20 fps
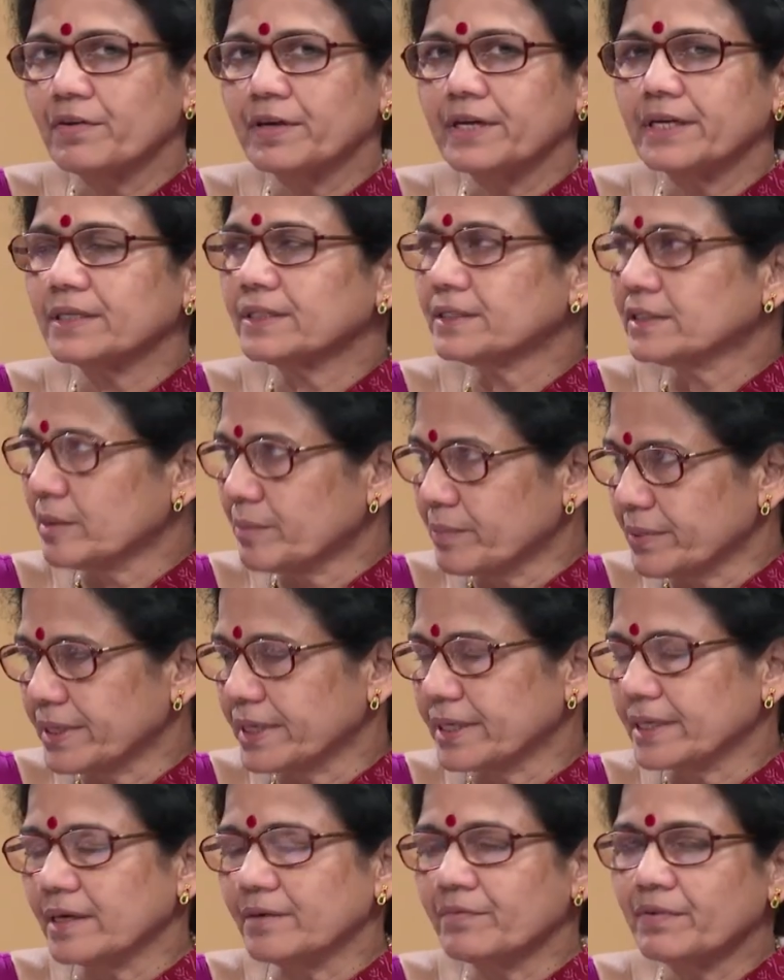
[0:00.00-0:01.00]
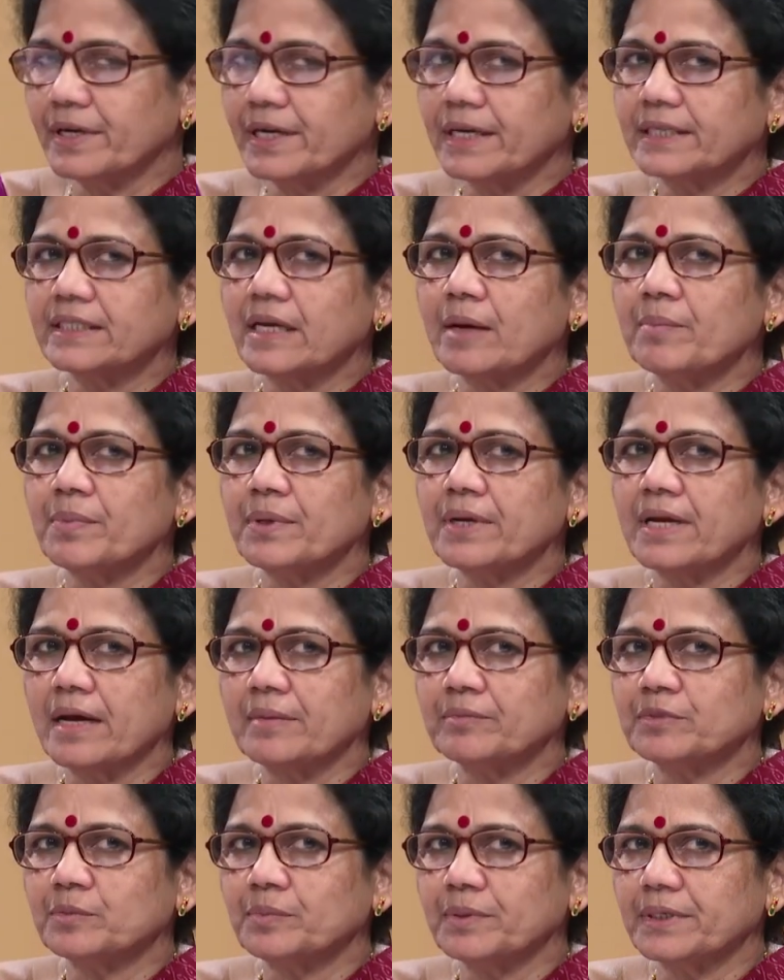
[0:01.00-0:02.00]
For, uh, separately. For example, I
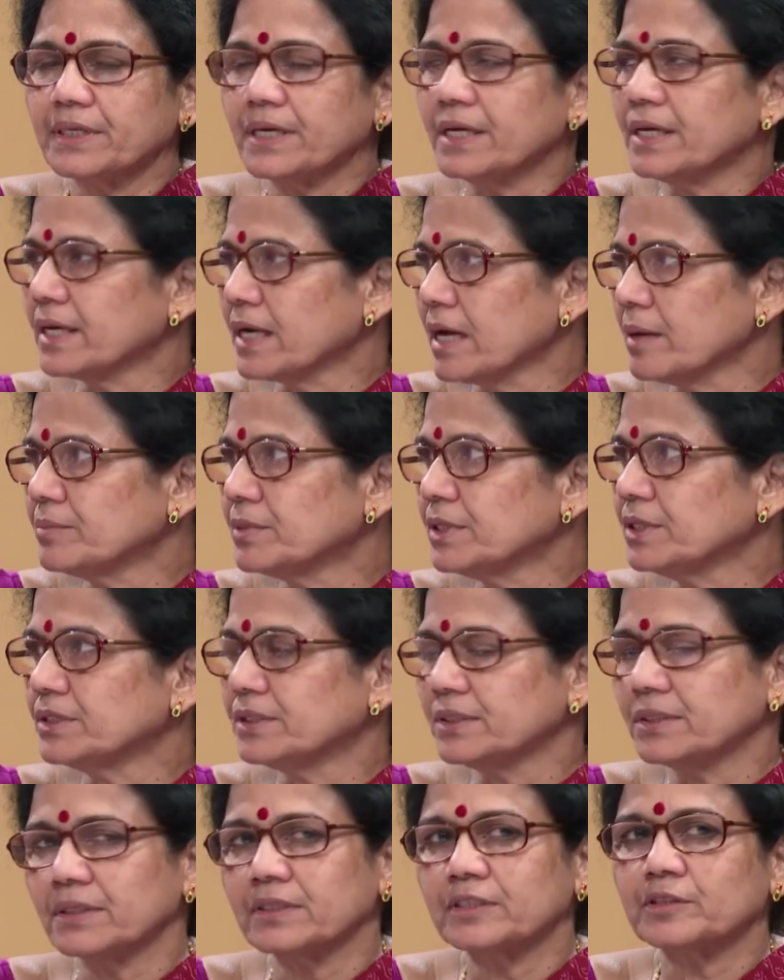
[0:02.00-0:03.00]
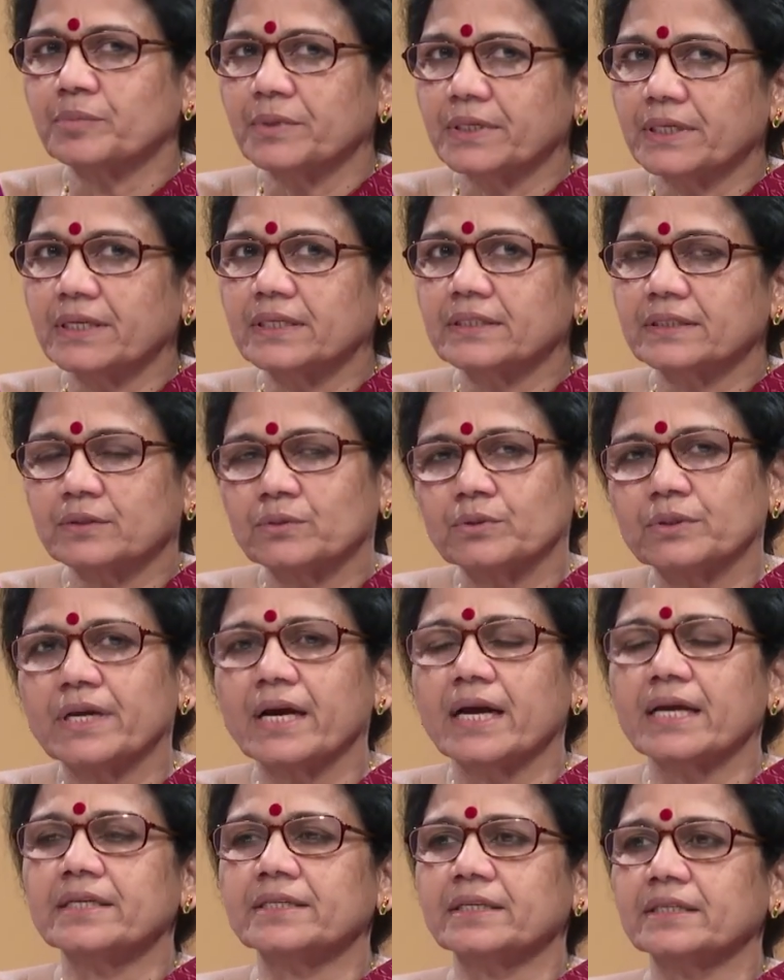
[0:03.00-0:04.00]
am speaking, I am teaching a uh, speaking, today
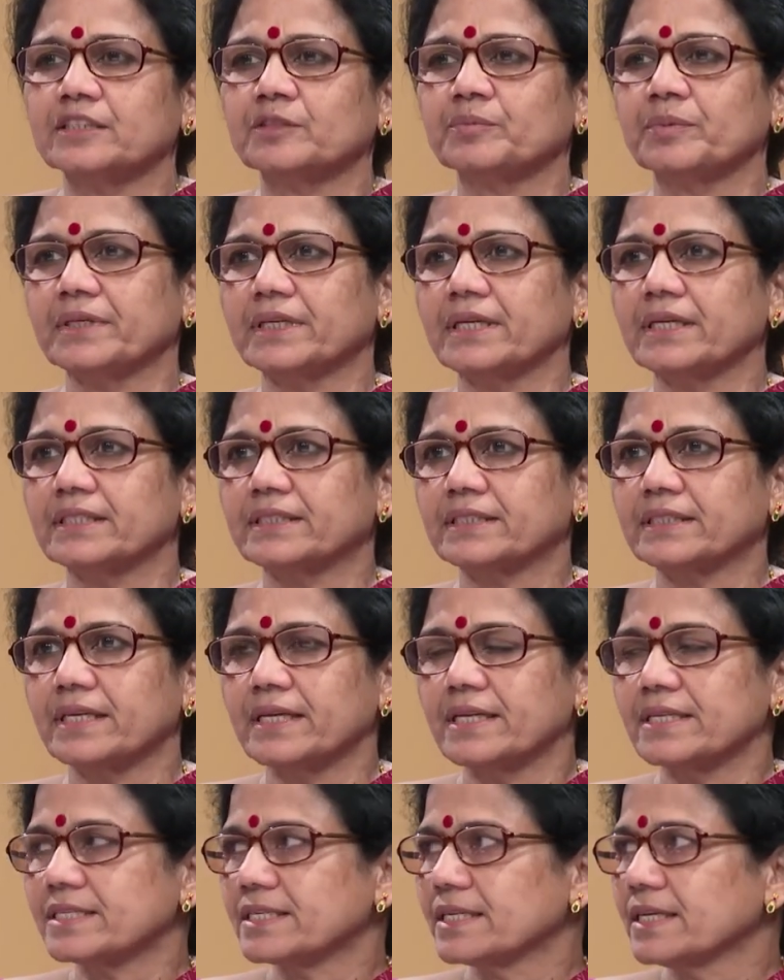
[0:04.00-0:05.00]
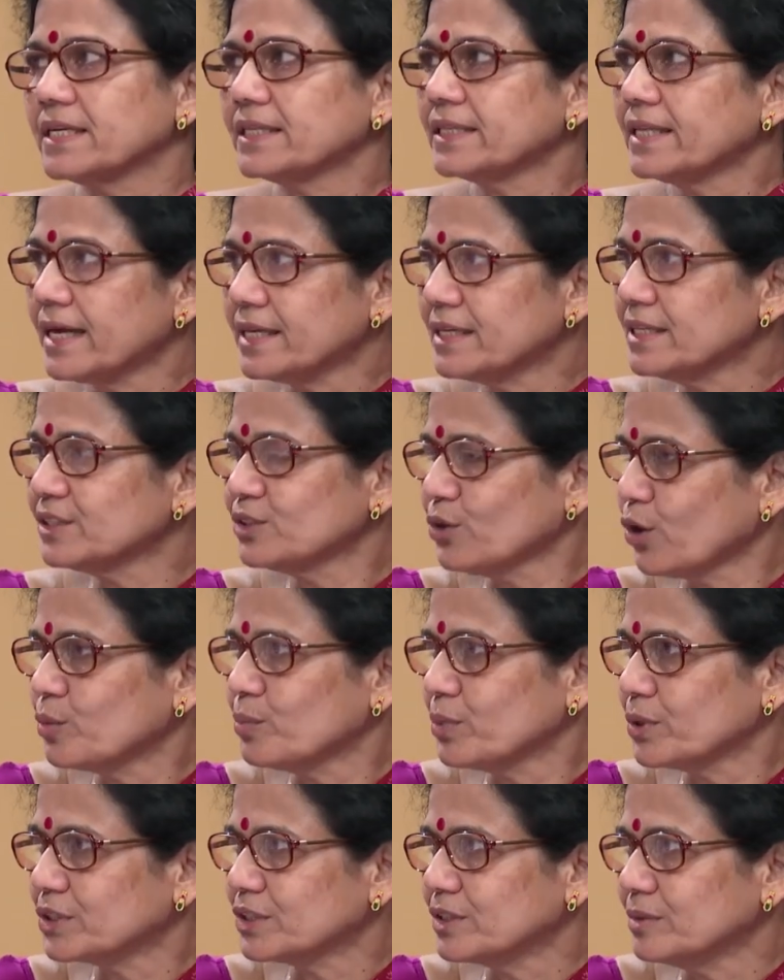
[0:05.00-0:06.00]
I will teach speaking skills that is
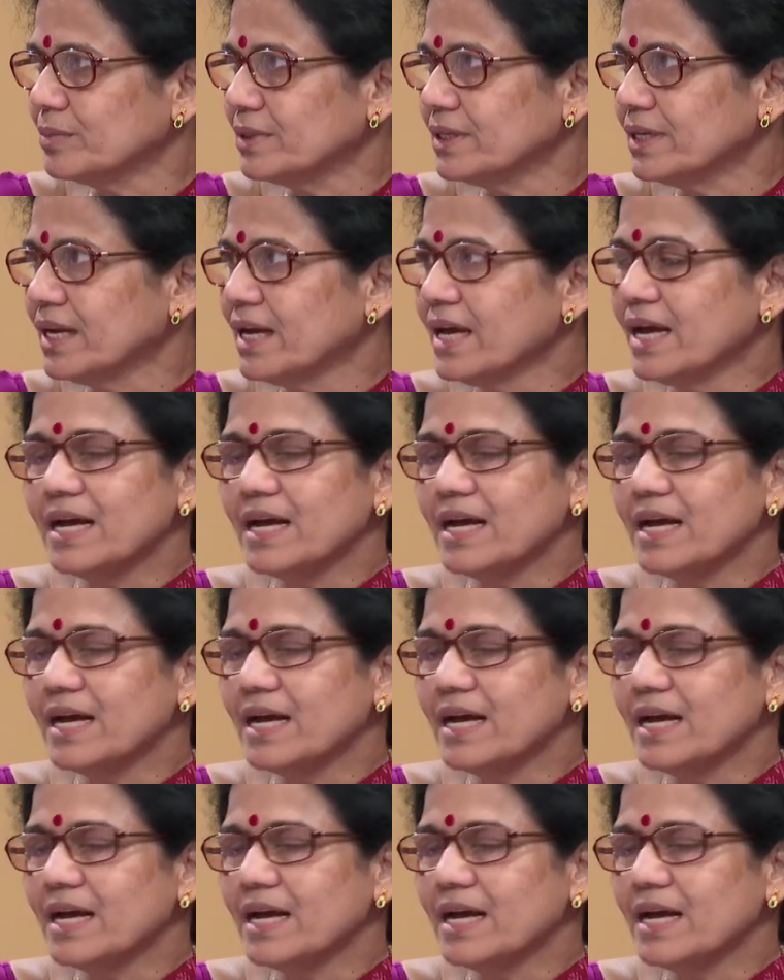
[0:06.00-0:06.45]
not possible.